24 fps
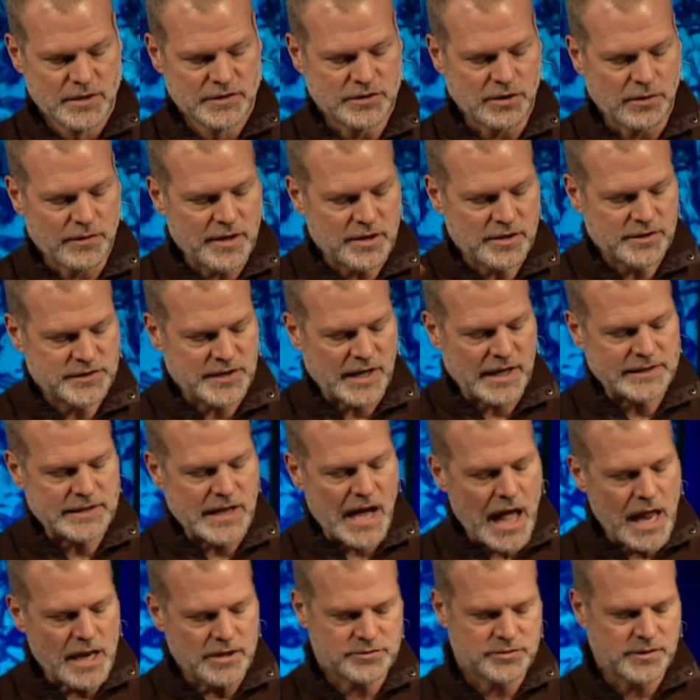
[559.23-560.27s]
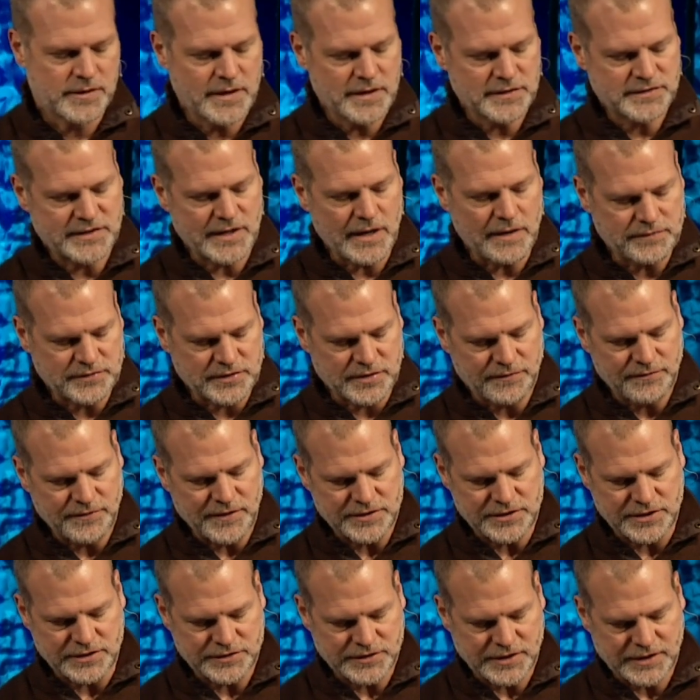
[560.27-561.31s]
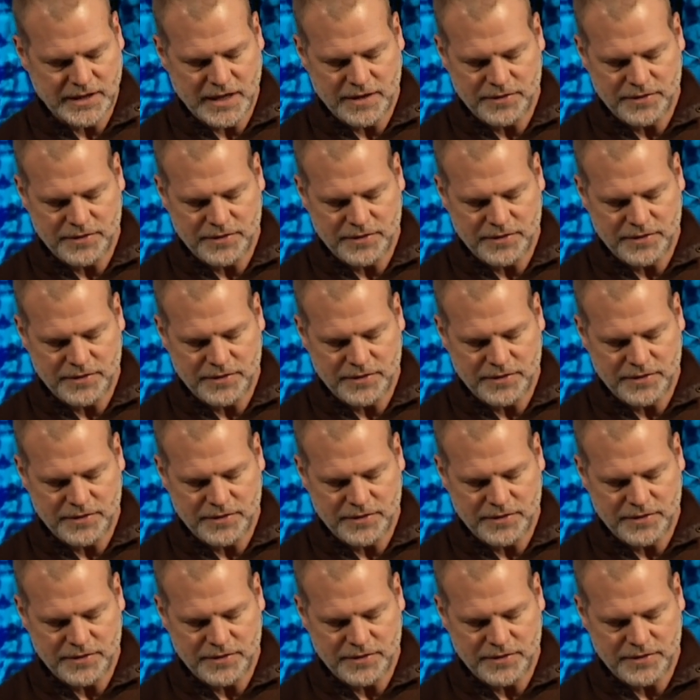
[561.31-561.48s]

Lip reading: So there's idolatry, there's self-sufficiency.